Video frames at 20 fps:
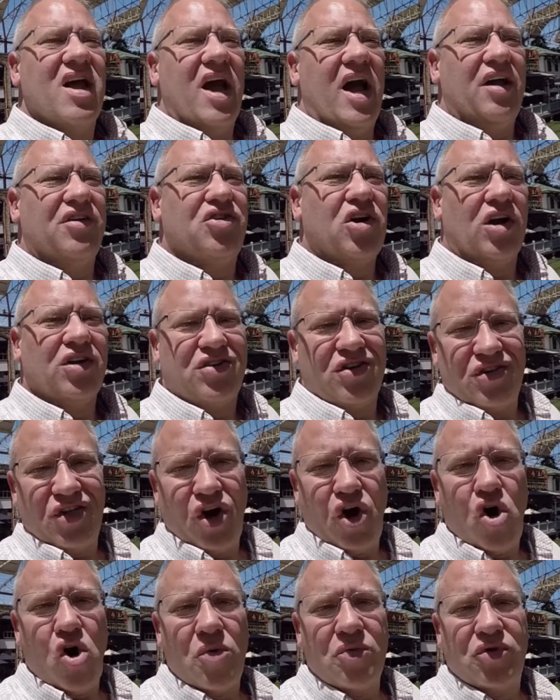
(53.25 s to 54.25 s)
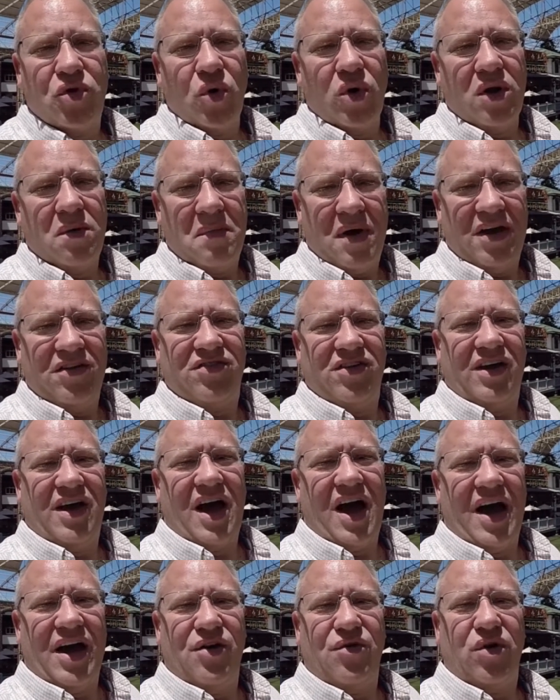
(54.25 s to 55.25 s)
It's also the home to an amazing
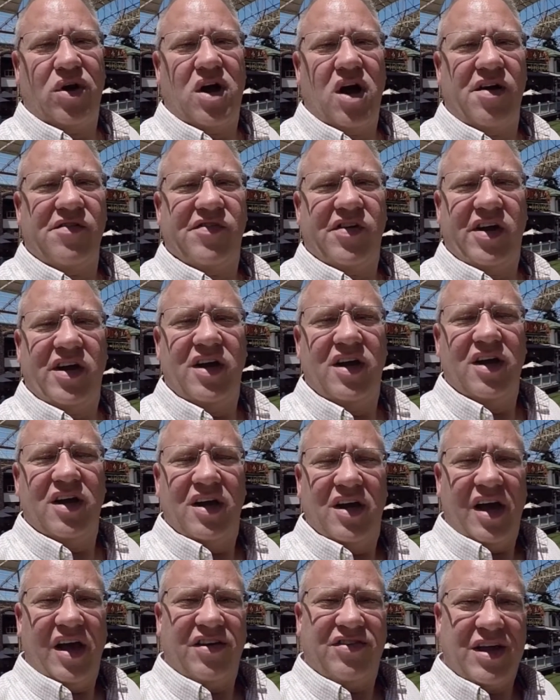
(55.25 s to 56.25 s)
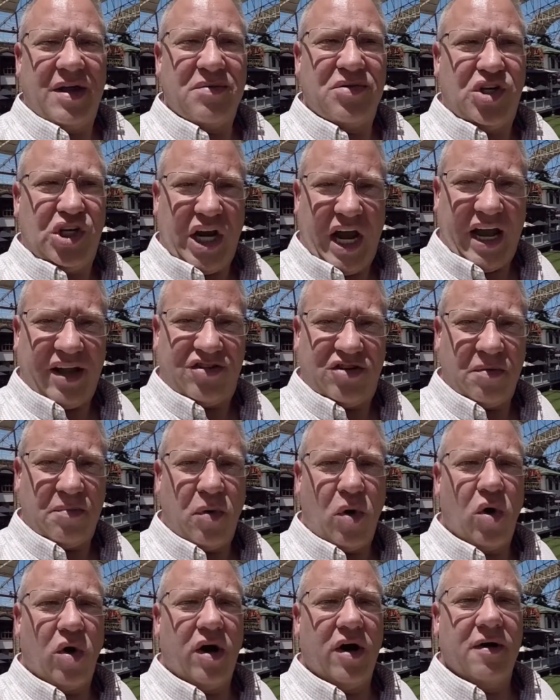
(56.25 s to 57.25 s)
guy in recovery. His name's
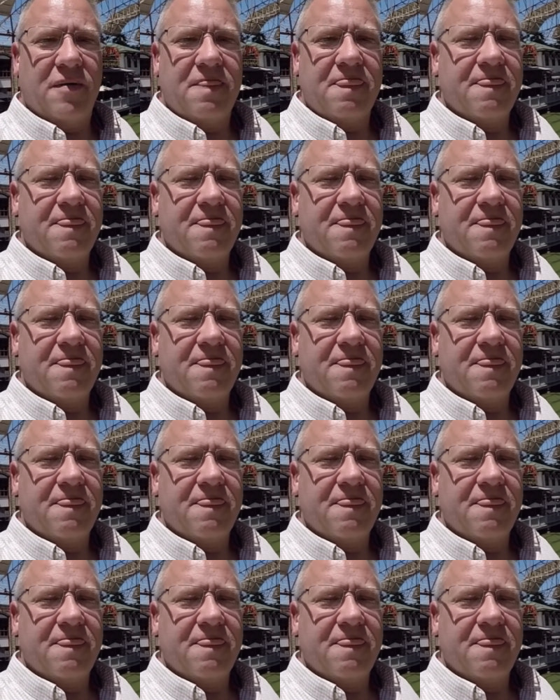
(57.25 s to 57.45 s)
Sabora.